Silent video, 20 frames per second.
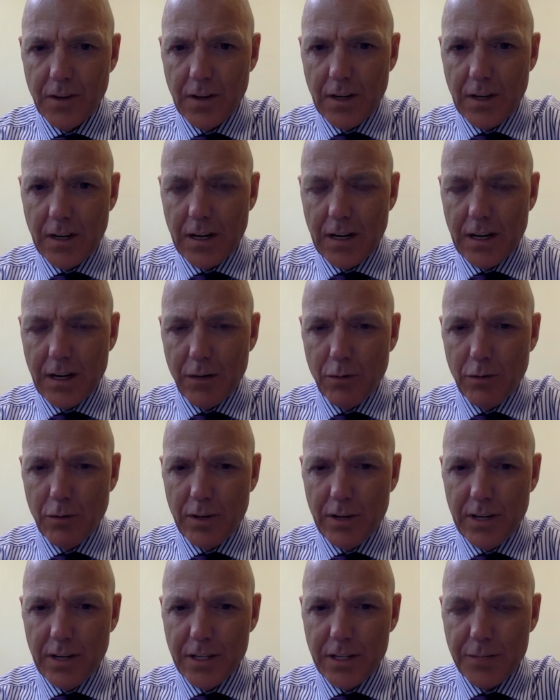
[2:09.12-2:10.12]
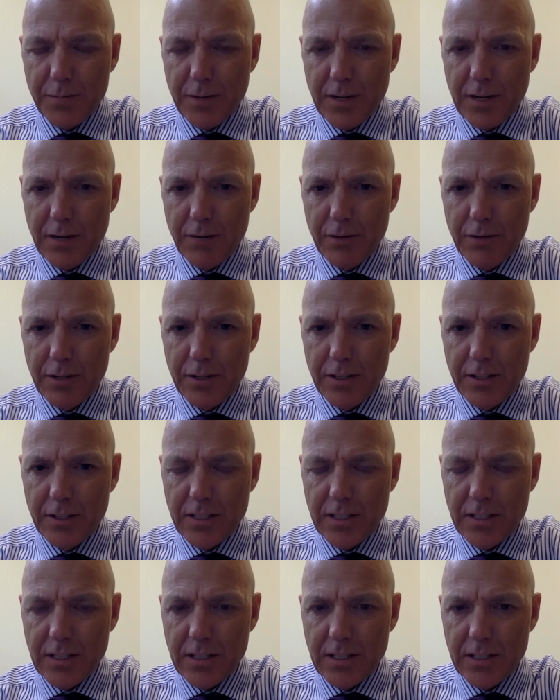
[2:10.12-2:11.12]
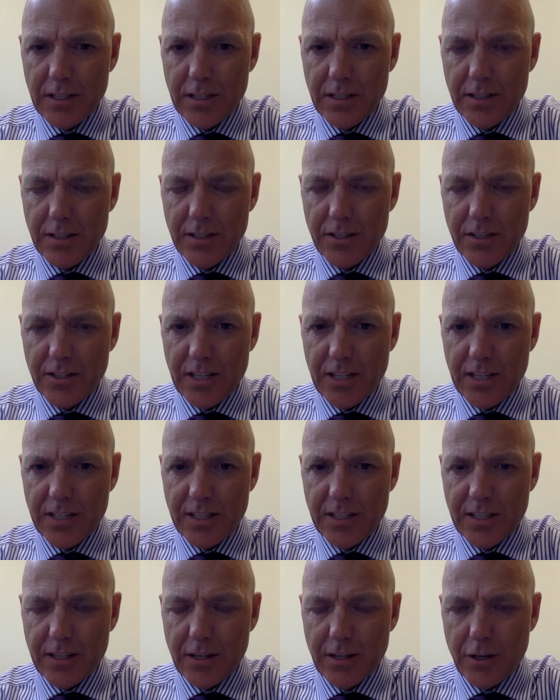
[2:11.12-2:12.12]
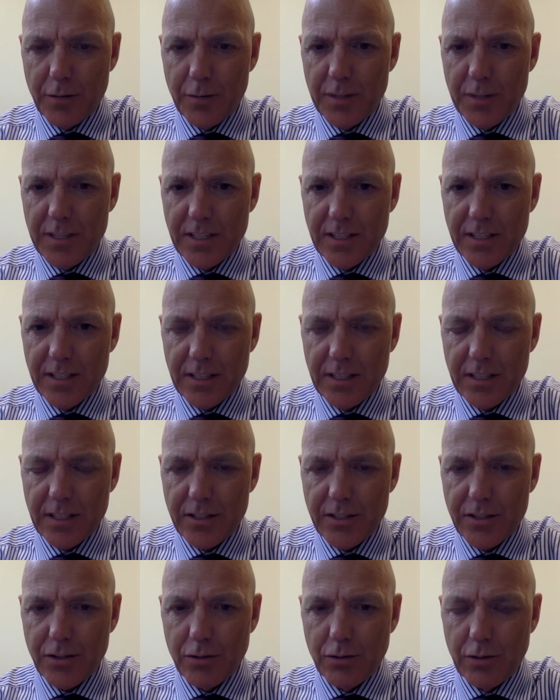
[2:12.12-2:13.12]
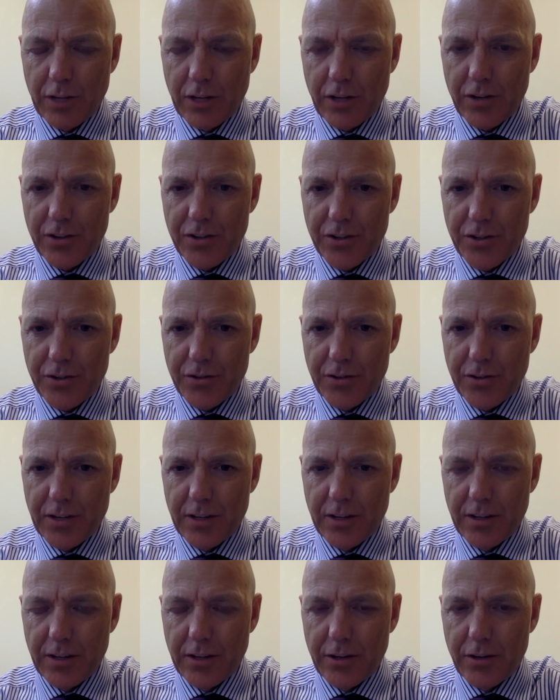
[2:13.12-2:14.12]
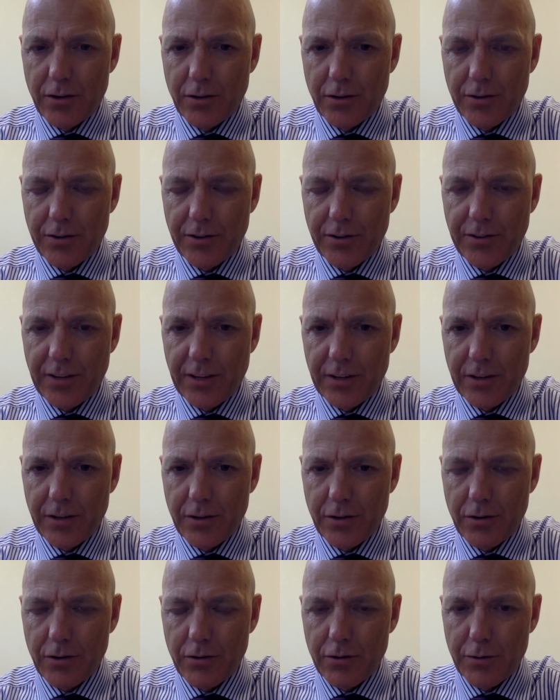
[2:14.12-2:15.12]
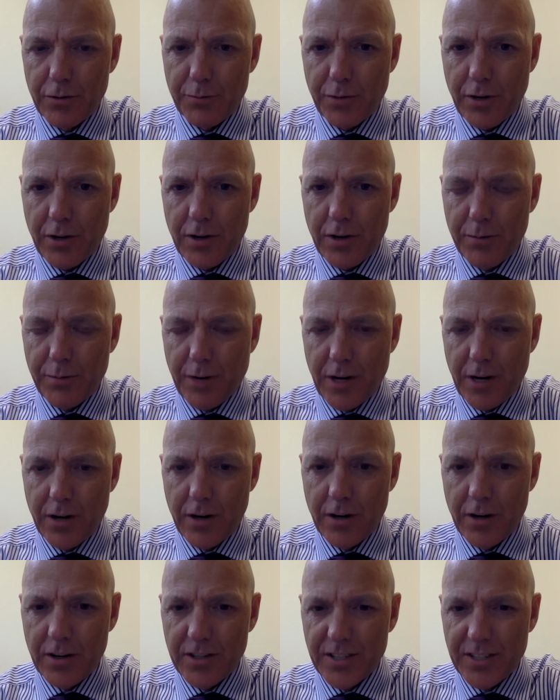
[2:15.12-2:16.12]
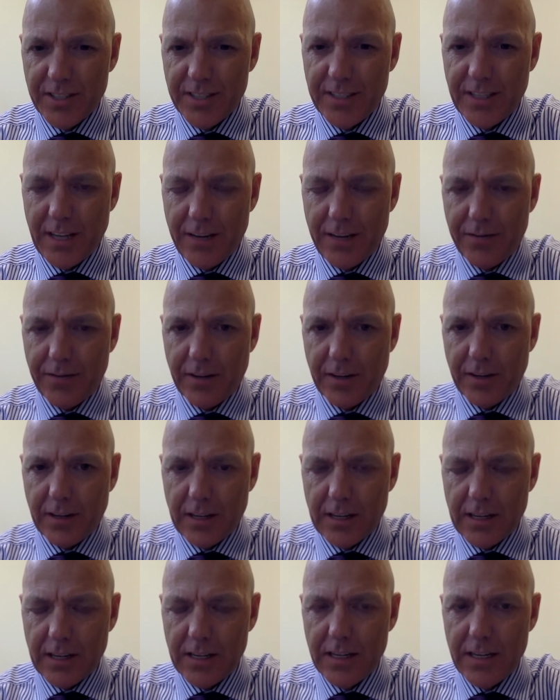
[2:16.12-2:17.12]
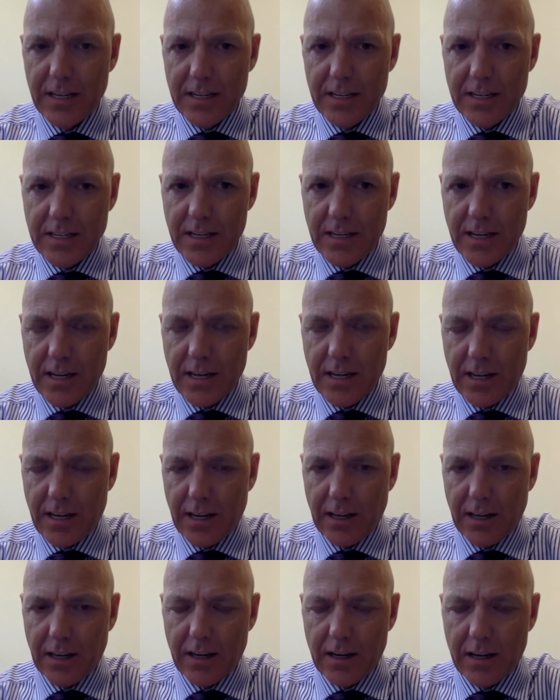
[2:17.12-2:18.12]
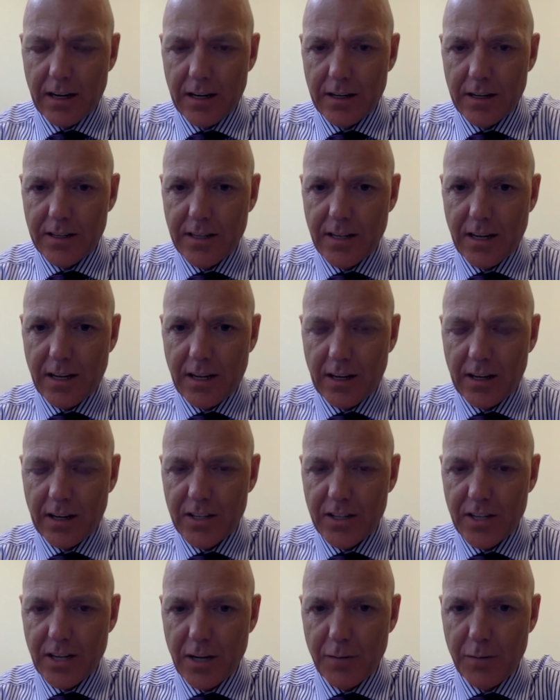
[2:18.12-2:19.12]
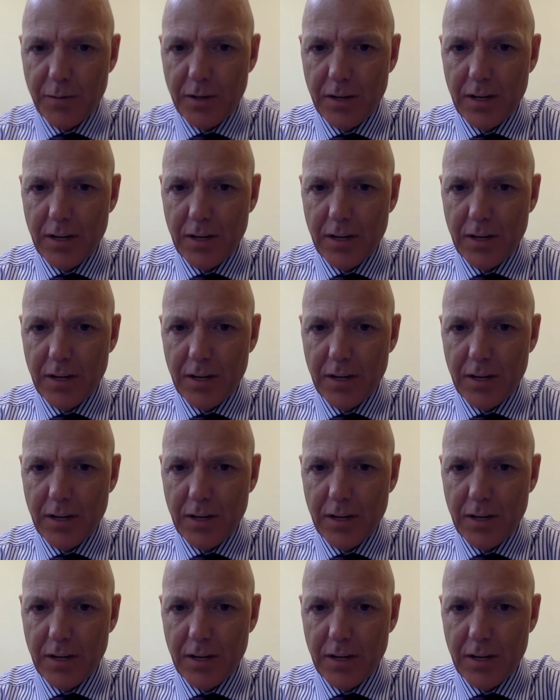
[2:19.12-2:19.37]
Well, it is, but I wouldn't suggest that our business is solely concentrated on the north. I think the northern powerhouse is definitely taking shape.